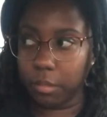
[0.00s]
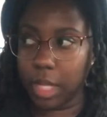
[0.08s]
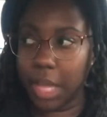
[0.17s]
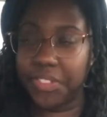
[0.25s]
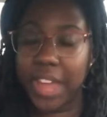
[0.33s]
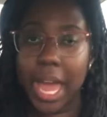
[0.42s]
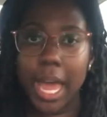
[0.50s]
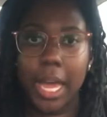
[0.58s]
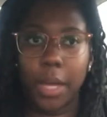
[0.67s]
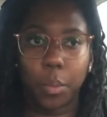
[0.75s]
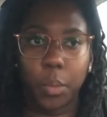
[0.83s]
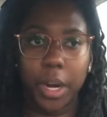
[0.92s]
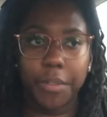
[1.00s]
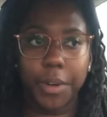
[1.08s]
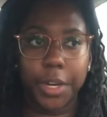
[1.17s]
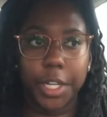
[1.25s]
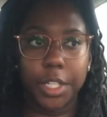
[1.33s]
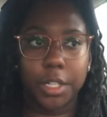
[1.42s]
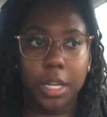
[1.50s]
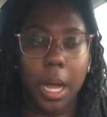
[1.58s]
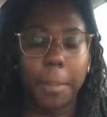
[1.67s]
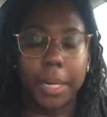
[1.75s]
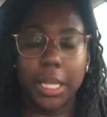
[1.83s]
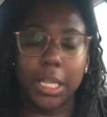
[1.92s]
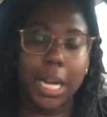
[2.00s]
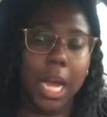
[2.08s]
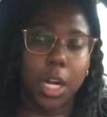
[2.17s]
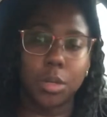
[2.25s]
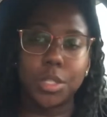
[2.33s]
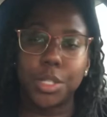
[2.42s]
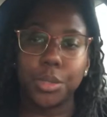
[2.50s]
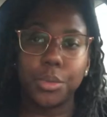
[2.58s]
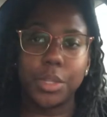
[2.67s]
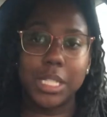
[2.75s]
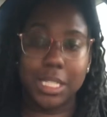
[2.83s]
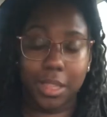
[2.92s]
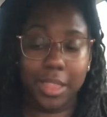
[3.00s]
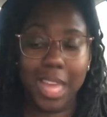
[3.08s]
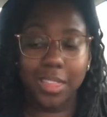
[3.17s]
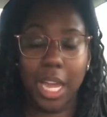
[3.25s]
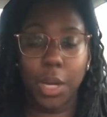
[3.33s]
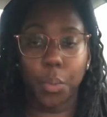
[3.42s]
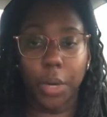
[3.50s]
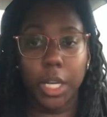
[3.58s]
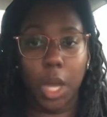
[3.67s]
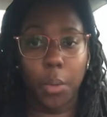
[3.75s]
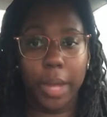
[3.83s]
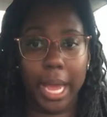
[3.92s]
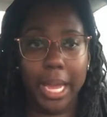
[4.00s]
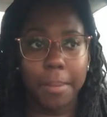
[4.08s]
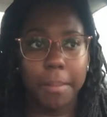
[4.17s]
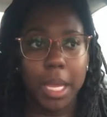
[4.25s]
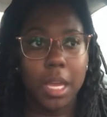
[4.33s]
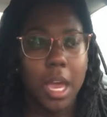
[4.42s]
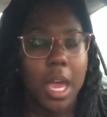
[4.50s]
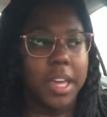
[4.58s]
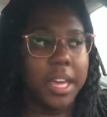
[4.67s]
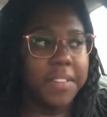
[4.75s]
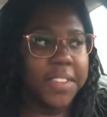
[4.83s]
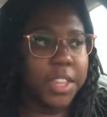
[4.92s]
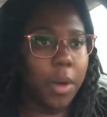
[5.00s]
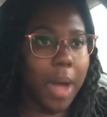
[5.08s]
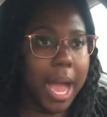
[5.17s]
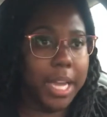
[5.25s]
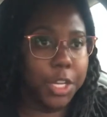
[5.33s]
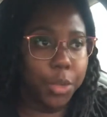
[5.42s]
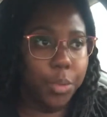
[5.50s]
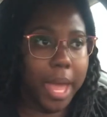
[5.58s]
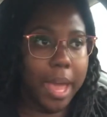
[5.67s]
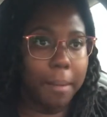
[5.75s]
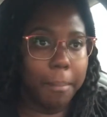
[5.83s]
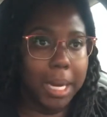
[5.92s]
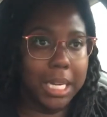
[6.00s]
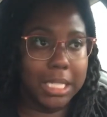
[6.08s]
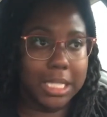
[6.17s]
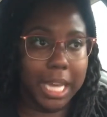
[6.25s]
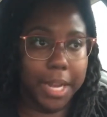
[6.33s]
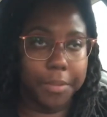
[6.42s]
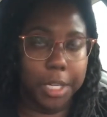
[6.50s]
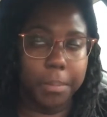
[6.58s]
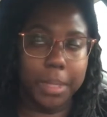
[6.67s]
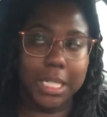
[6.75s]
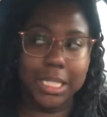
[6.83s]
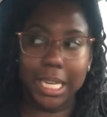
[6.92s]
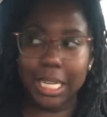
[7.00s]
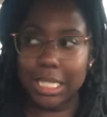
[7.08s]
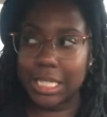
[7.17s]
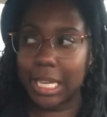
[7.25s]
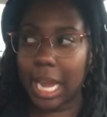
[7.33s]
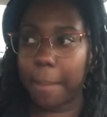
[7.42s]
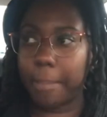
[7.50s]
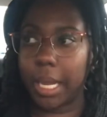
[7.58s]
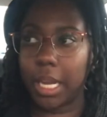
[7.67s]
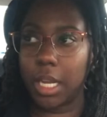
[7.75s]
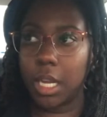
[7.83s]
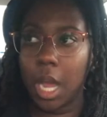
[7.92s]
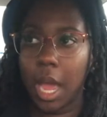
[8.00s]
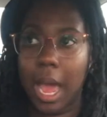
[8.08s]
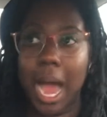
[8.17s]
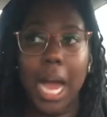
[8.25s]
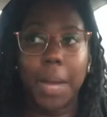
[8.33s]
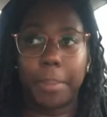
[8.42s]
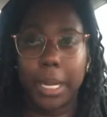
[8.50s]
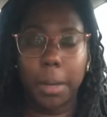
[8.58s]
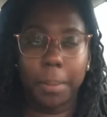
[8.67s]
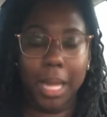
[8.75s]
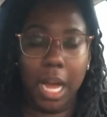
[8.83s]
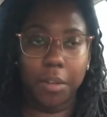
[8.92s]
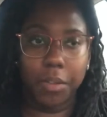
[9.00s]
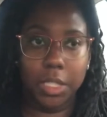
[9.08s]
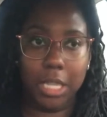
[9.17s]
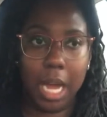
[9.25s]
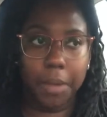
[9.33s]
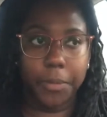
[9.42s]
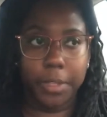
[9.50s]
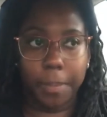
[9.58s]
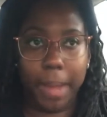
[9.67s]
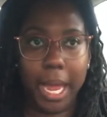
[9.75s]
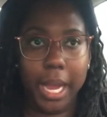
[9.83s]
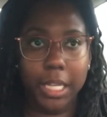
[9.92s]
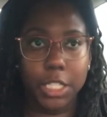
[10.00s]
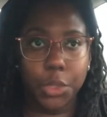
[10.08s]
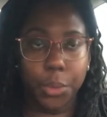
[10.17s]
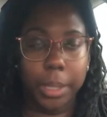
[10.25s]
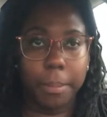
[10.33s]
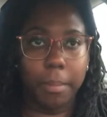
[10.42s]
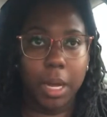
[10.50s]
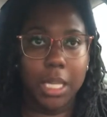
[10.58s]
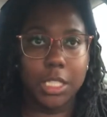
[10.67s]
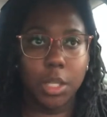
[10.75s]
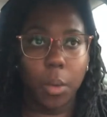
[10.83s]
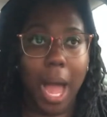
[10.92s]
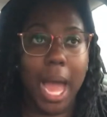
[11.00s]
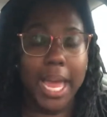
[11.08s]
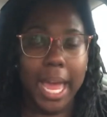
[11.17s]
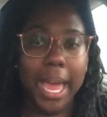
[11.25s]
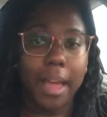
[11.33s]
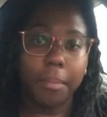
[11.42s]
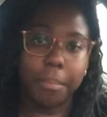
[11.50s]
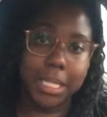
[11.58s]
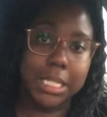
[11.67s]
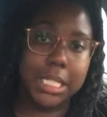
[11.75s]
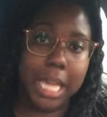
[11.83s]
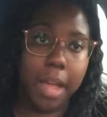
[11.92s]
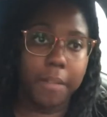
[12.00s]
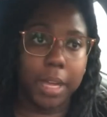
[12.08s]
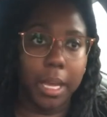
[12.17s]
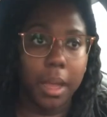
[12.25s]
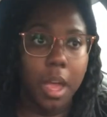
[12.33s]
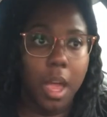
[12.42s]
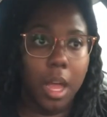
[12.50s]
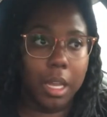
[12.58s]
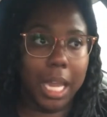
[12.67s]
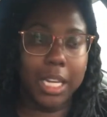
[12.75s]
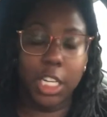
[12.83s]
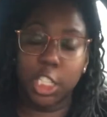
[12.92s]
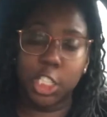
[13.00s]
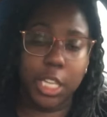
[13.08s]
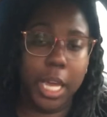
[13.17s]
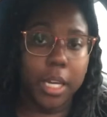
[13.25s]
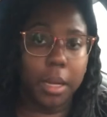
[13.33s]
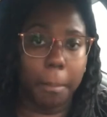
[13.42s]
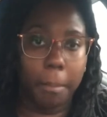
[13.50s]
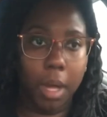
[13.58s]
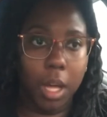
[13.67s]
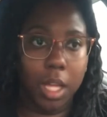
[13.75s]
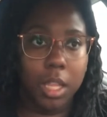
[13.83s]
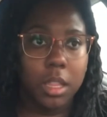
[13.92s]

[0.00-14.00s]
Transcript: that whatever company that I go to, that they relocate me, even though I do have money saved up because like I said, I've been I've been applying for job for the past three months. So I have been saving like a check a month